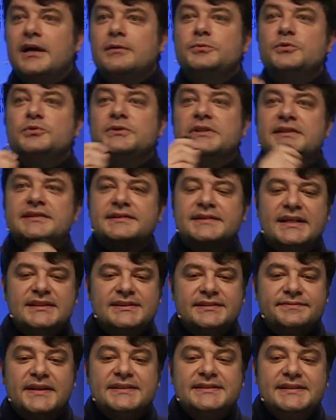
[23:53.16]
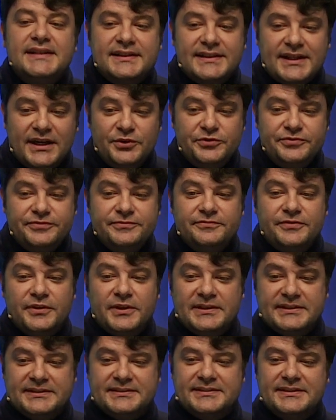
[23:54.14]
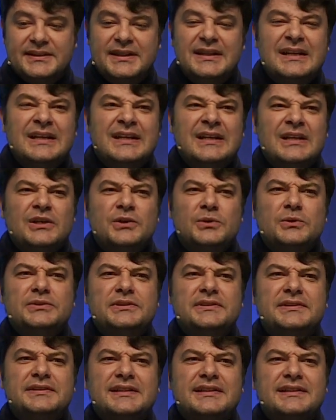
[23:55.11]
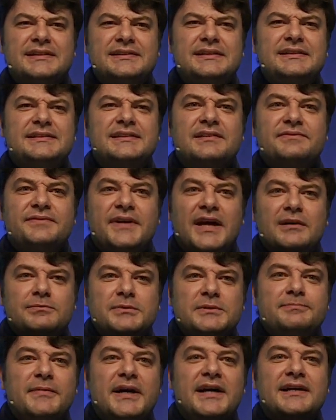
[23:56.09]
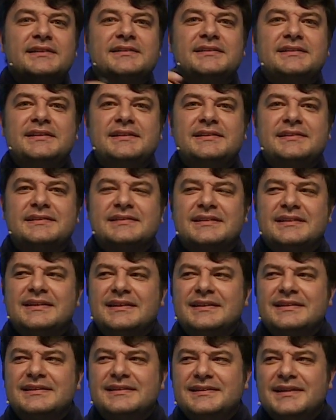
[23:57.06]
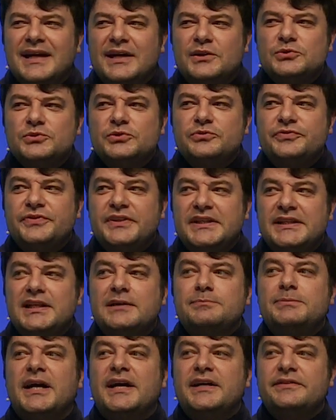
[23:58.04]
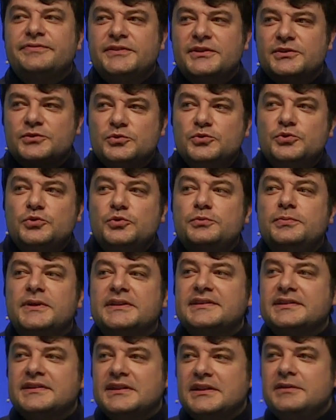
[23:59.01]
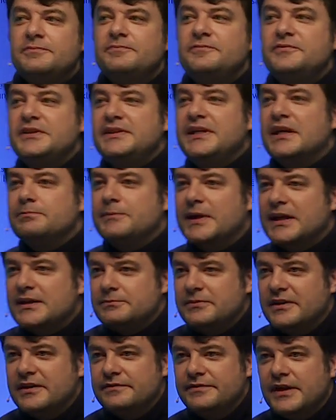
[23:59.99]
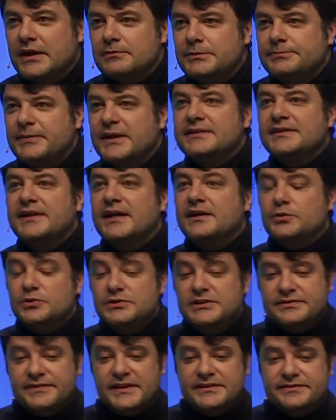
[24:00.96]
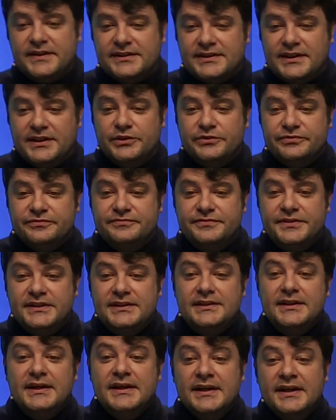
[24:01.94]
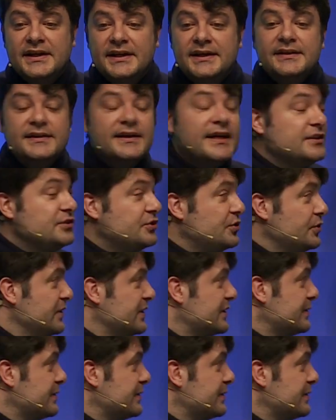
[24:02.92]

the other part is Facebook, for example, trying to show their advertisers that our advertising works, our advertising gets people to buy things, and